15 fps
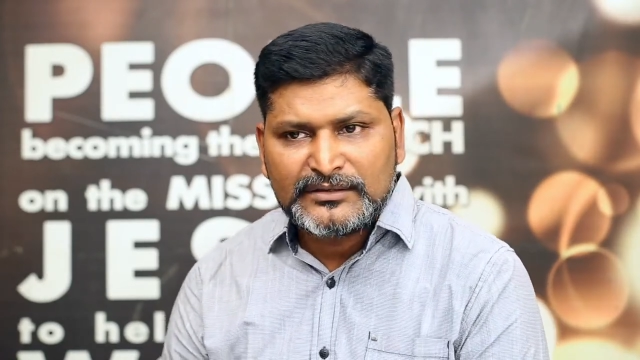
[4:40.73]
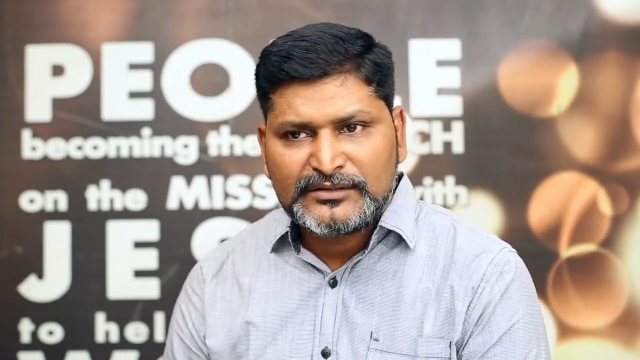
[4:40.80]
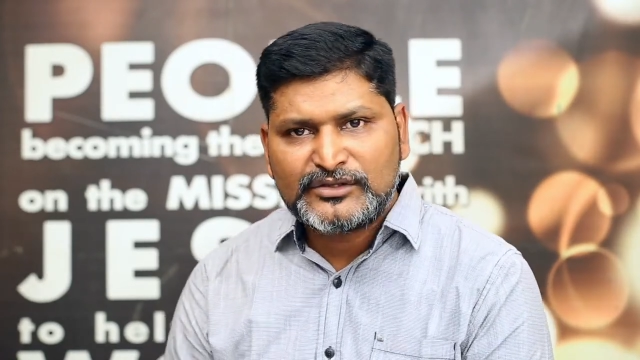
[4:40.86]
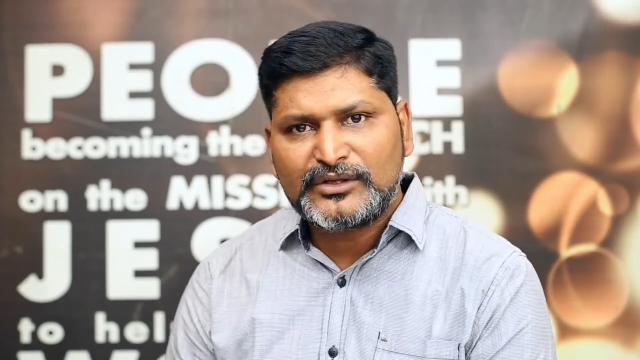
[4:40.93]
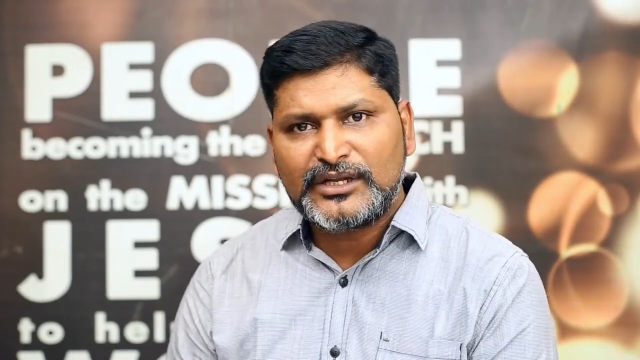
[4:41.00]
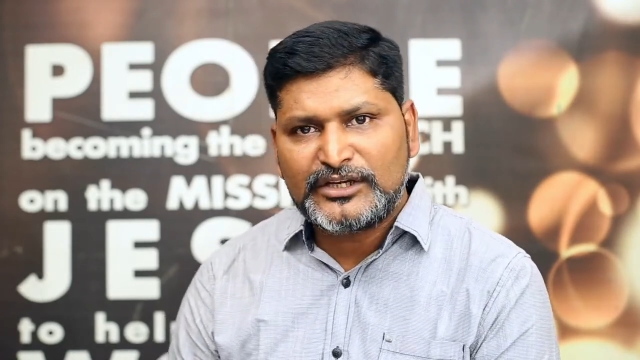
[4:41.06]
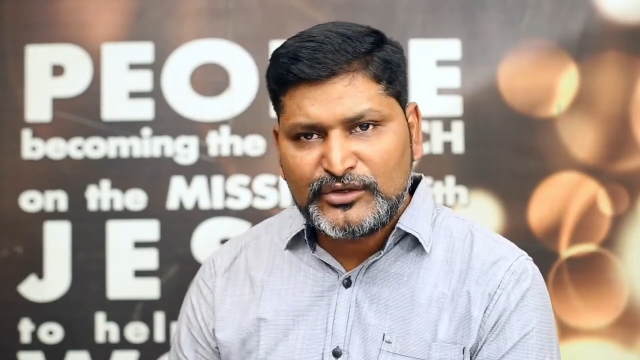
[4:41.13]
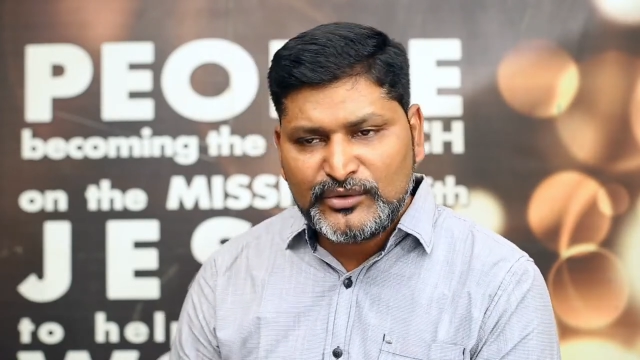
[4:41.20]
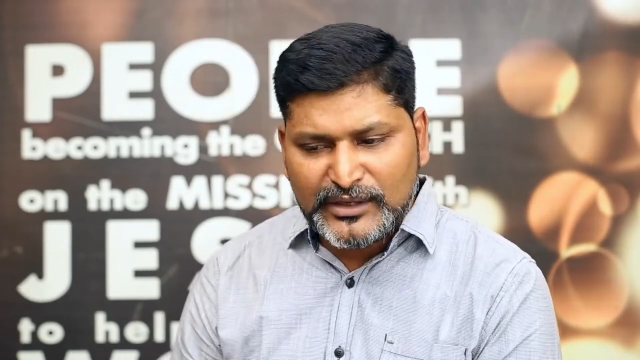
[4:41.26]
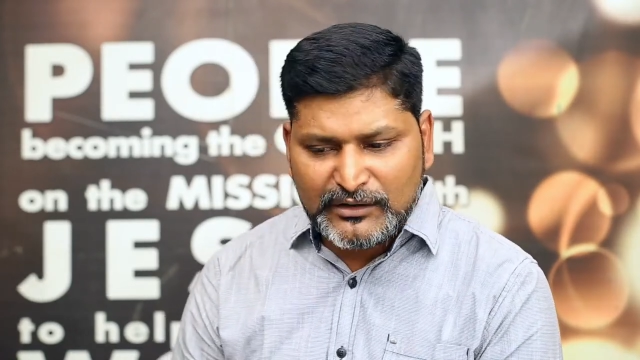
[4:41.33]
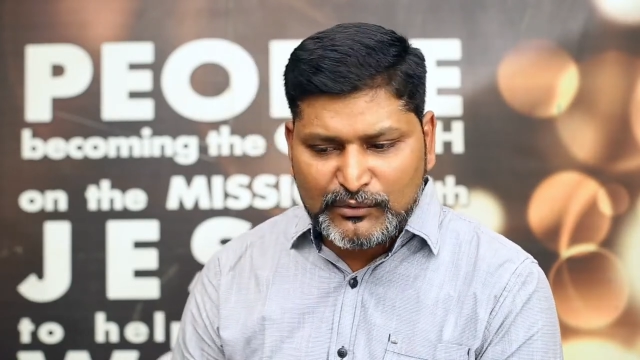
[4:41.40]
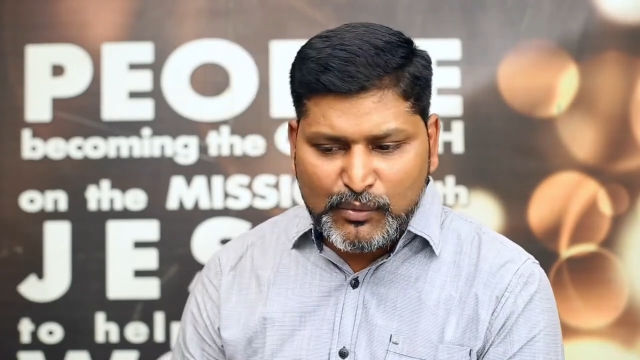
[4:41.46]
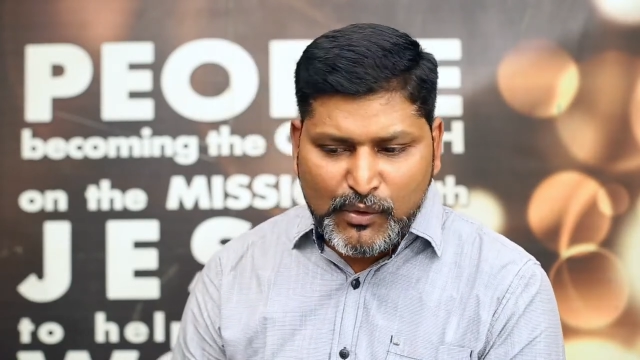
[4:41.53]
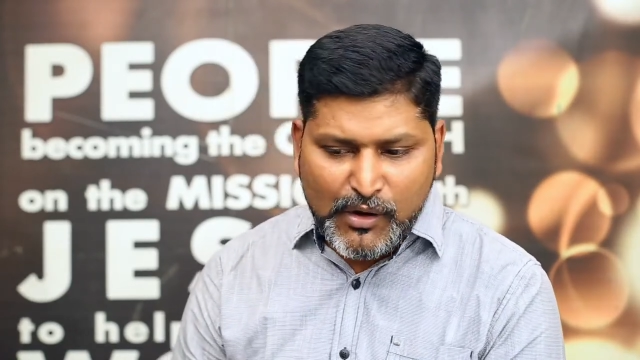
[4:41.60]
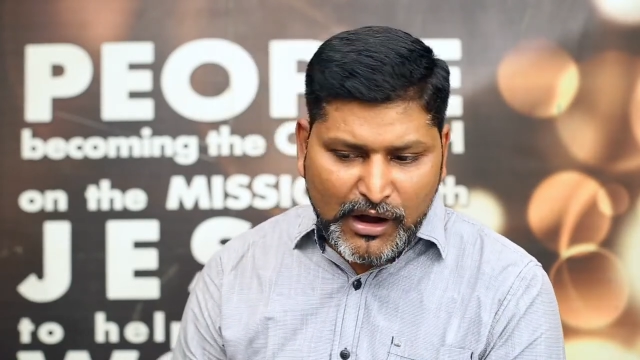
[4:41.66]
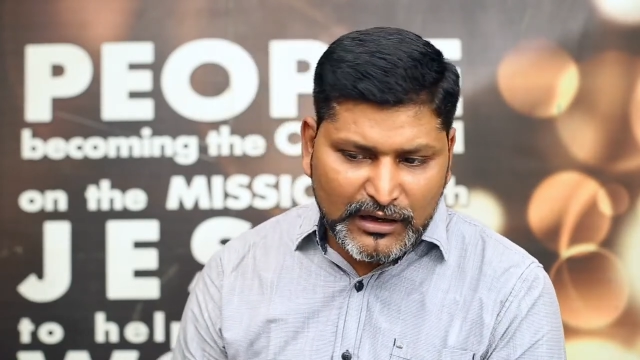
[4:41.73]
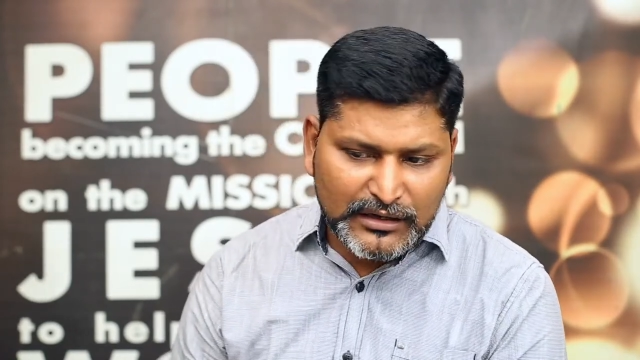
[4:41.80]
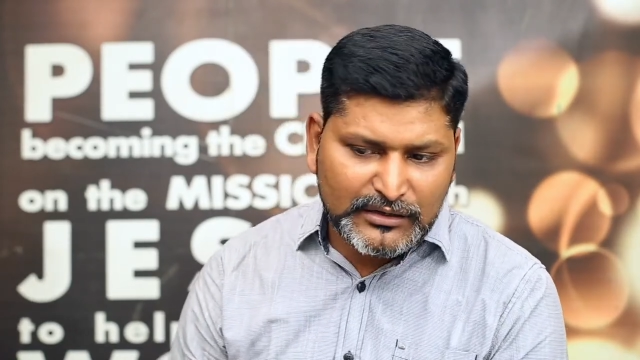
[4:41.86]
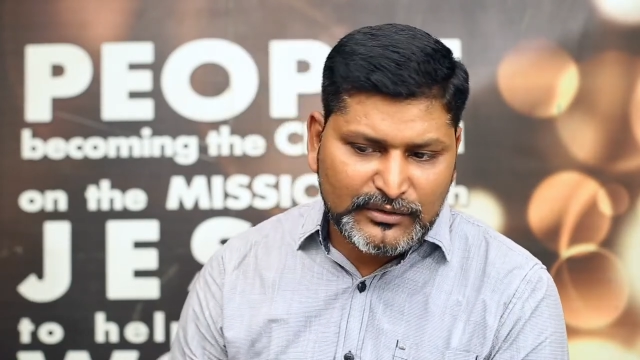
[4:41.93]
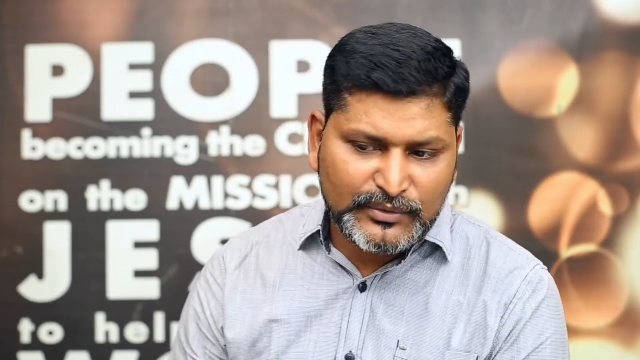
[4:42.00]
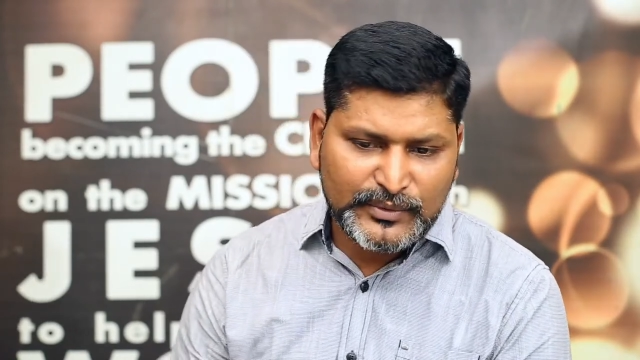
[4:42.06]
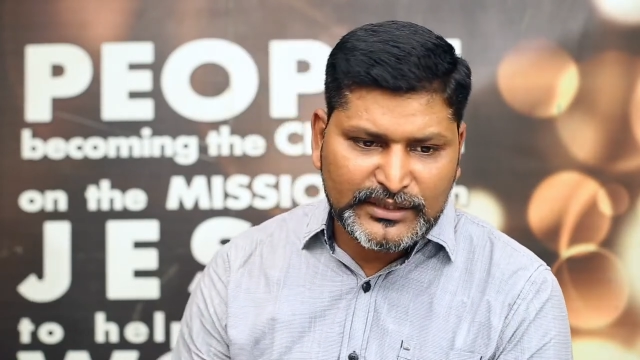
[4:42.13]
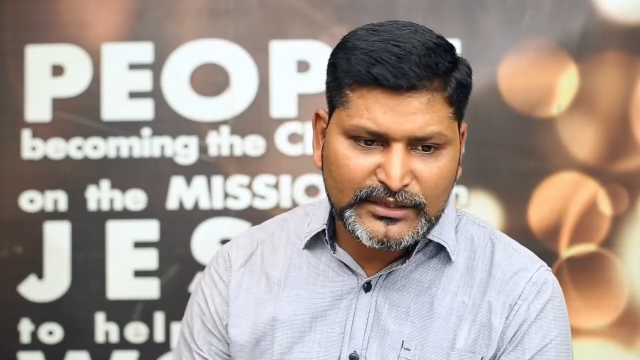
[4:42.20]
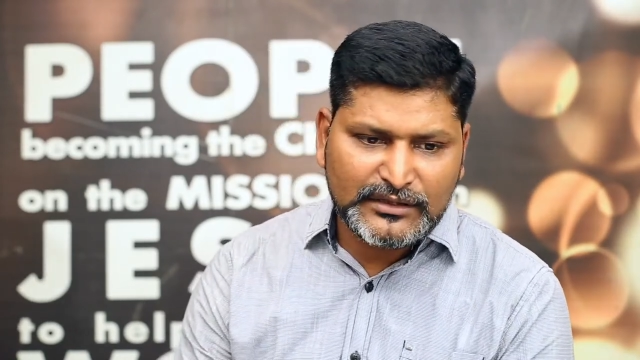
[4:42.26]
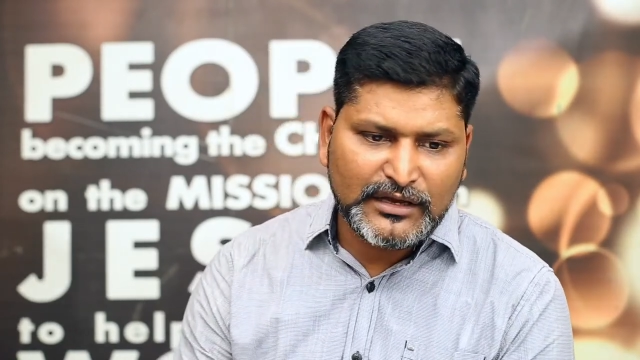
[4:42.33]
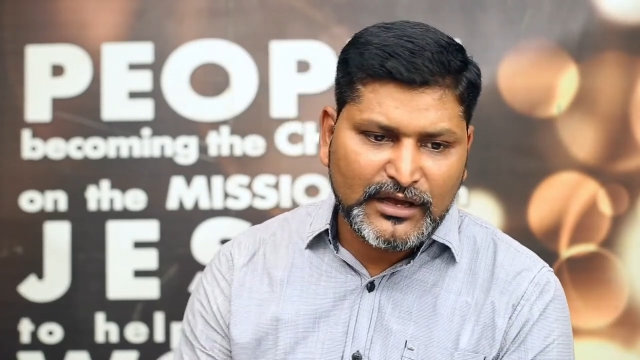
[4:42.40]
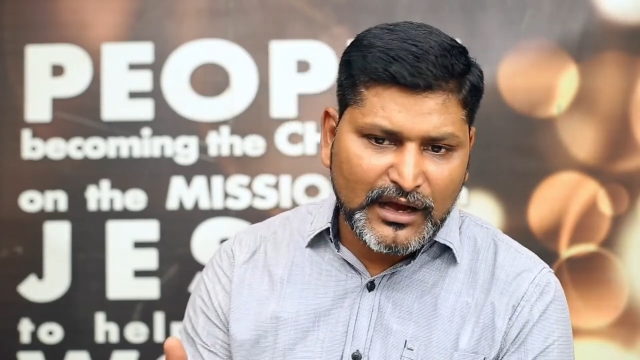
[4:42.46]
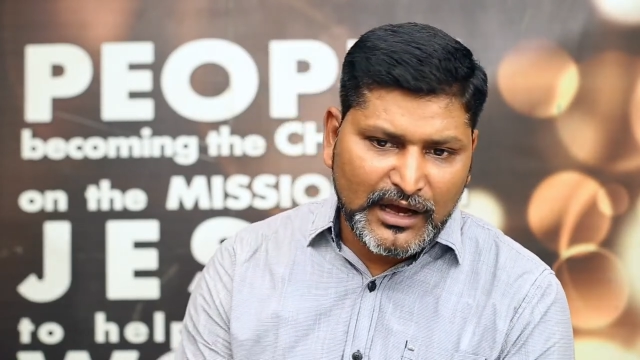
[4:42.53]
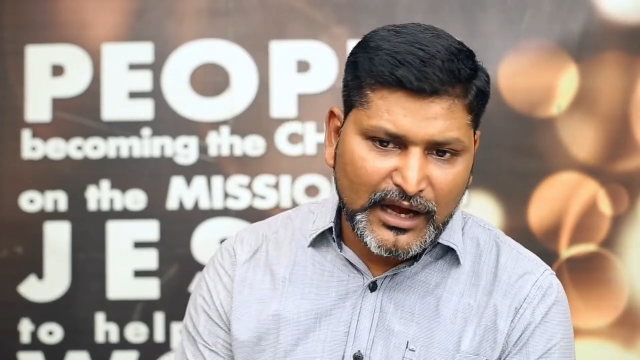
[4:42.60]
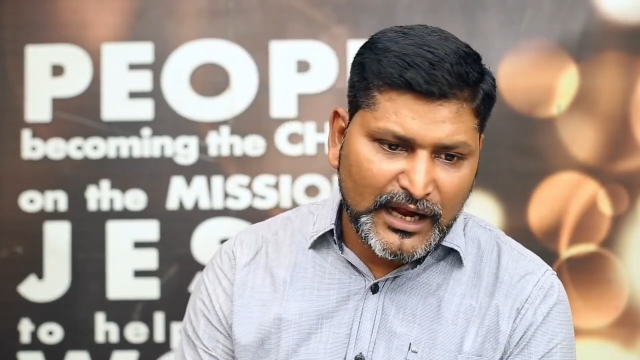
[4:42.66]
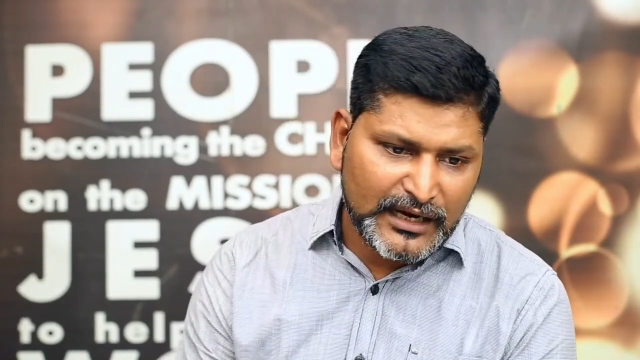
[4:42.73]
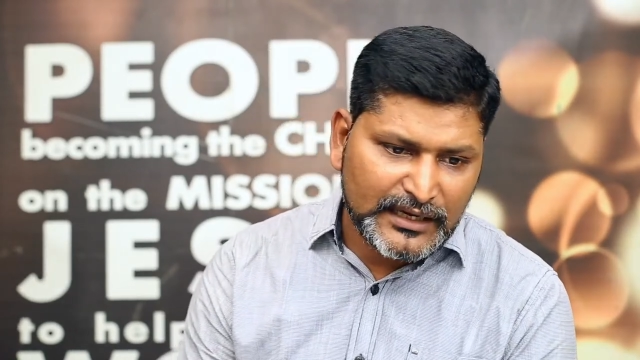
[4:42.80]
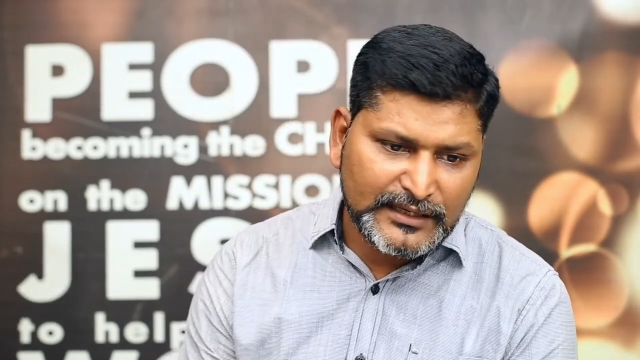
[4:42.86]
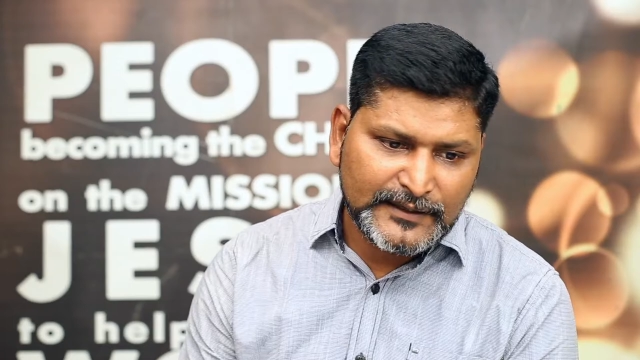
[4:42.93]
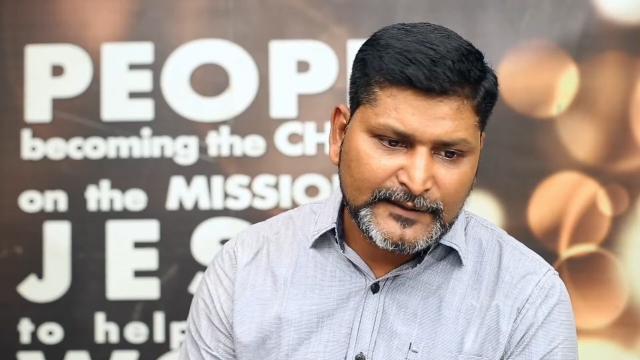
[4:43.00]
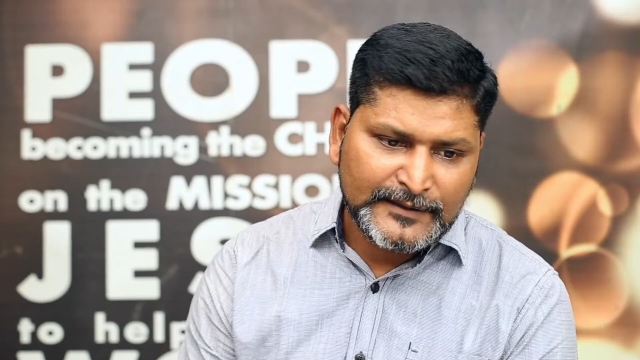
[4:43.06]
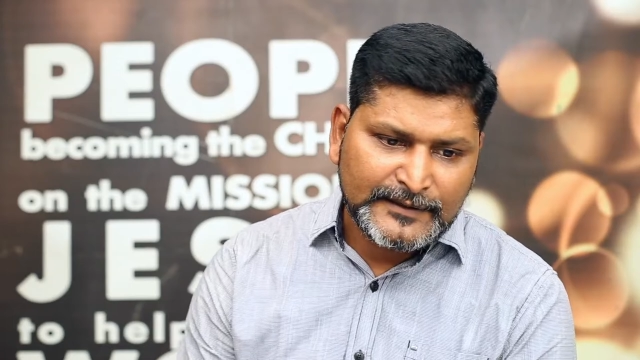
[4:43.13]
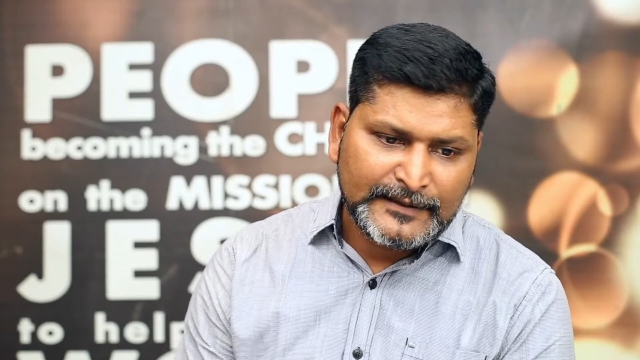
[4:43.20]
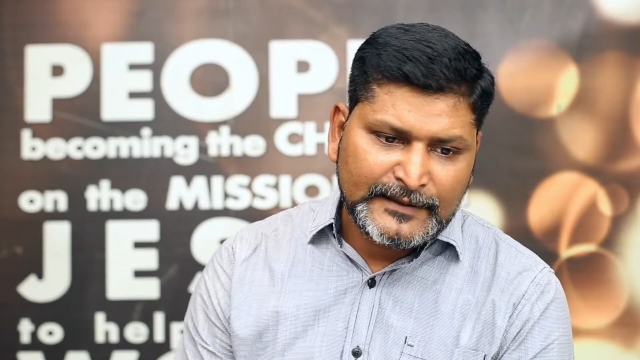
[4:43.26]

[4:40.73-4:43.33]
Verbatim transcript: so that you can walk with God.